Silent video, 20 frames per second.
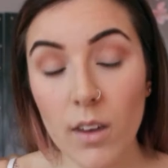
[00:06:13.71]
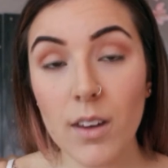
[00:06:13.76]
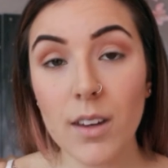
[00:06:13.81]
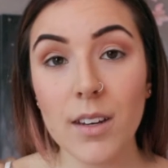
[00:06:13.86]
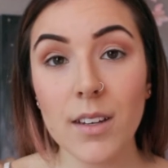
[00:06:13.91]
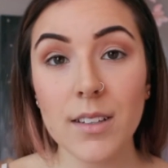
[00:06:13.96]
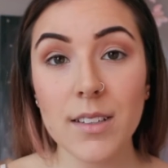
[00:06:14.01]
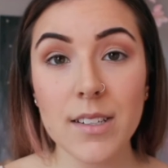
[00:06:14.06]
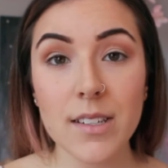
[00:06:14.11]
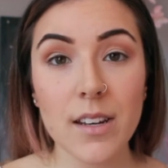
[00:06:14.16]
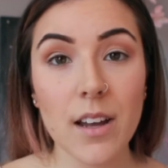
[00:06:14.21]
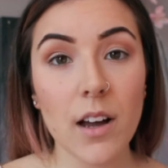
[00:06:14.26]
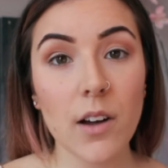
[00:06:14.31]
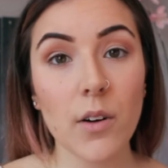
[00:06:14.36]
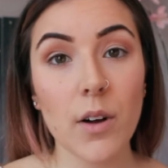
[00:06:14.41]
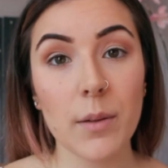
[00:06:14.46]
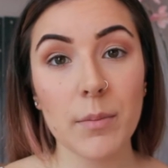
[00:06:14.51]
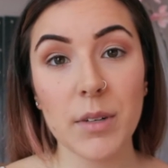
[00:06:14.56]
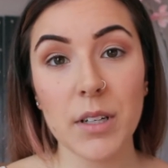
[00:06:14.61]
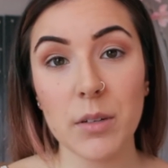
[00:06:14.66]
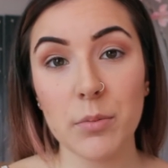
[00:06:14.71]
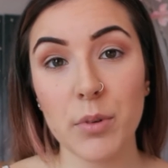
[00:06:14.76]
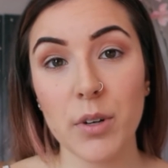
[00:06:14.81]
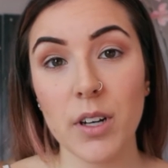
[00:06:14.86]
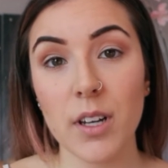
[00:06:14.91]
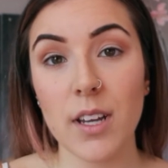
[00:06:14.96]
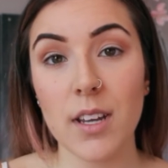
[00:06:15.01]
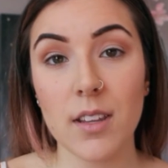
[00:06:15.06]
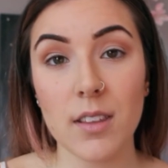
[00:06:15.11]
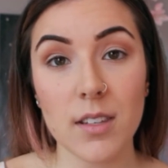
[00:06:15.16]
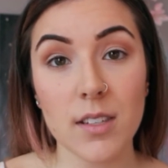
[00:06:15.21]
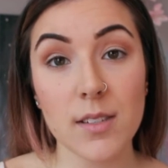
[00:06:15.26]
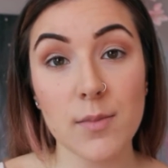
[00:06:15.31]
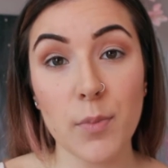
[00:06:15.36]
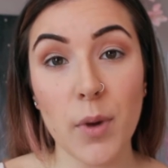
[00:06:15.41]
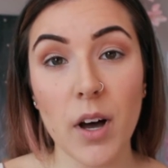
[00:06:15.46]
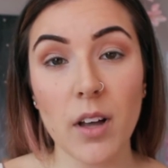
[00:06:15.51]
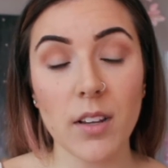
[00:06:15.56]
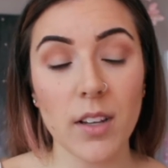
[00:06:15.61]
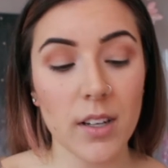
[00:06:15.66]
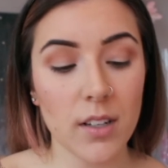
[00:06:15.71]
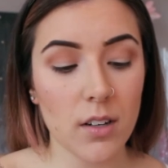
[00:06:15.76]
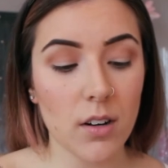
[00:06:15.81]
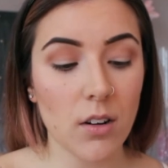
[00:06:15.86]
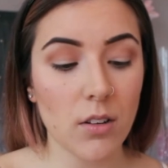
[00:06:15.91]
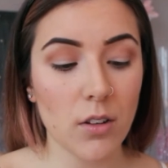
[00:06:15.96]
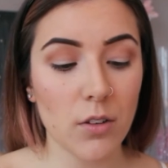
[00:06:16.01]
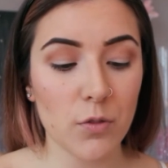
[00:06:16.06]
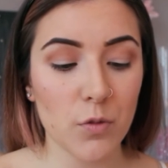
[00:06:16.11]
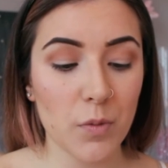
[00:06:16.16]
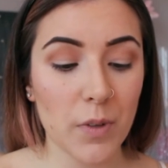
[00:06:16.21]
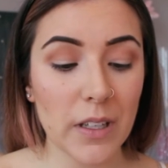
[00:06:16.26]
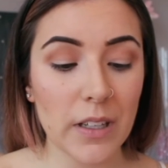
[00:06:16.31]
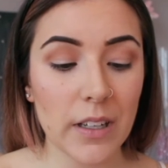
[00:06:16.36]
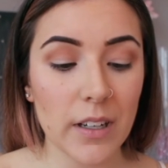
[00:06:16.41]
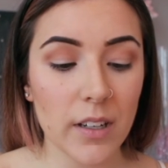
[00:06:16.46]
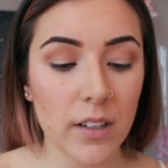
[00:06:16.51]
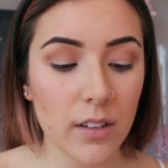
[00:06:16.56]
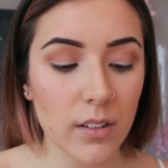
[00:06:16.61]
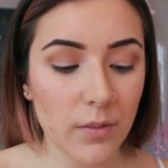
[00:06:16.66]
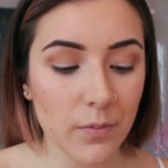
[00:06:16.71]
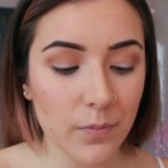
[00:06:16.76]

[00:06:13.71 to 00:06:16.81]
And now I'm going to put in the Spotlight all over my lid.